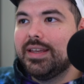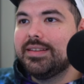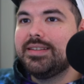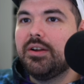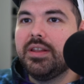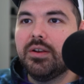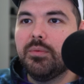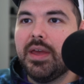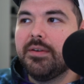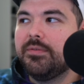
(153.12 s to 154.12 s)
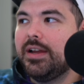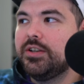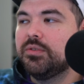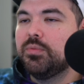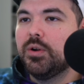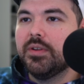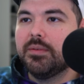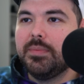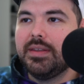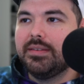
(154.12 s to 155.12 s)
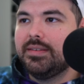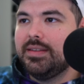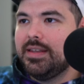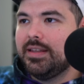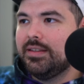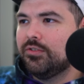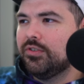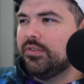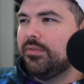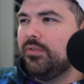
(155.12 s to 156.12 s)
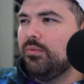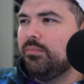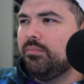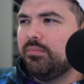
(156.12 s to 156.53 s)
I guess down here we have find your perfect PC, and these are just a few,